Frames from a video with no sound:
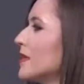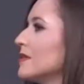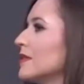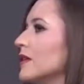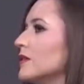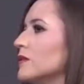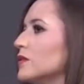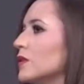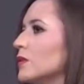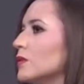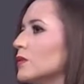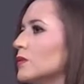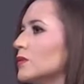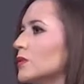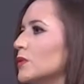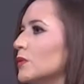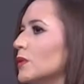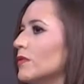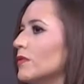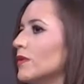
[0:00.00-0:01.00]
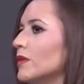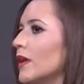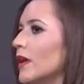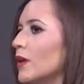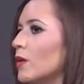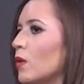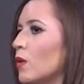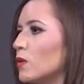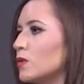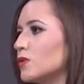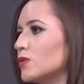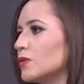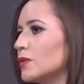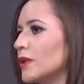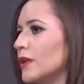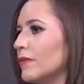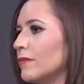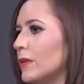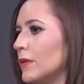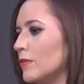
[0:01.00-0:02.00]
makes sense. So even like
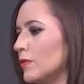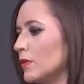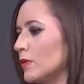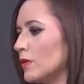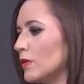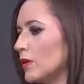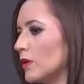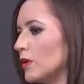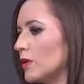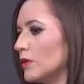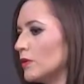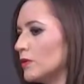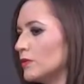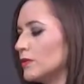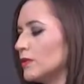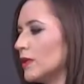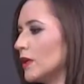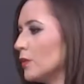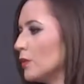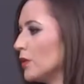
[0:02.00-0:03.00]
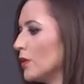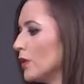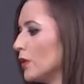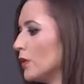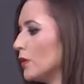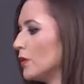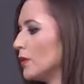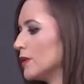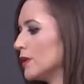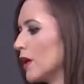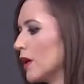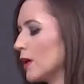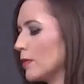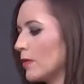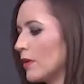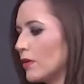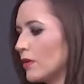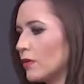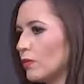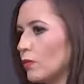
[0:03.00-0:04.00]
culturally, if people are sitting with you and talking
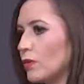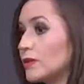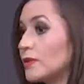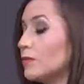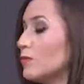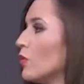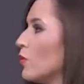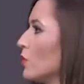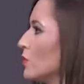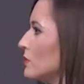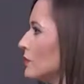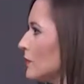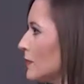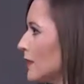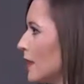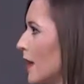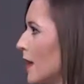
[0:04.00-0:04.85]
about what's important to